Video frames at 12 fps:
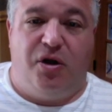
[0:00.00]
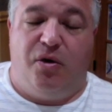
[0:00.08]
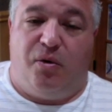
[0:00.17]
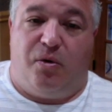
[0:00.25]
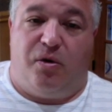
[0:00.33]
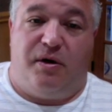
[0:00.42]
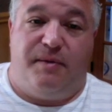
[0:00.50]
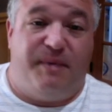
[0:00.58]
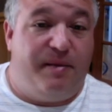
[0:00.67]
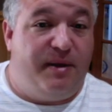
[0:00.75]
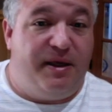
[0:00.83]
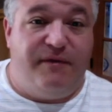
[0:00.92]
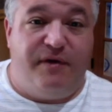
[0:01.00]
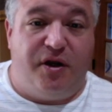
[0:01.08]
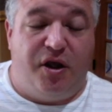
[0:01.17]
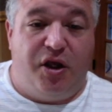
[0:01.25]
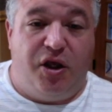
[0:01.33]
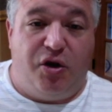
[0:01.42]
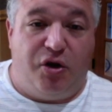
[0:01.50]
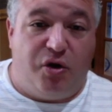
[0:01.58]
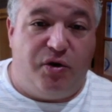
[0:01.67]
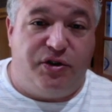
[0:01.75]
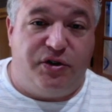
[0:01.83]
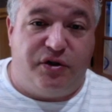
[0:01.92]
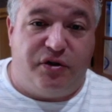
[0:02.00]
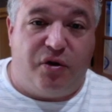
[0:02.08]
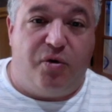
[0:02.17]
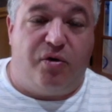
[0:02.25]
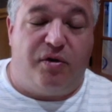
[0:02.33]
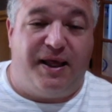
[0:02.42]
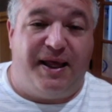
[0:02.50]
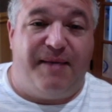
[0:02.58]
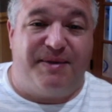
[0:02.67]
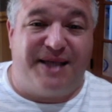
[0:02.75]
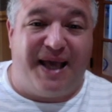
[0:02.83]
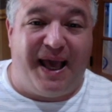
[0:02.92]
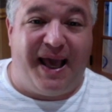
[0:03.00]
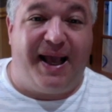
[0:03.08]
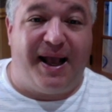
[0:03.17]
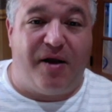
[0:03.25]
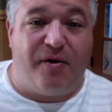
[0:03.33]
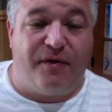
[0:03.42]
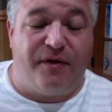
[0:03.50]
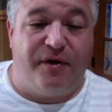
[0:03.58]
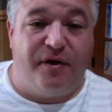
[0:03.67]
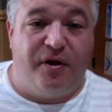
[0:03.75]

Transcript: or maybe even you're going to the local campus hangout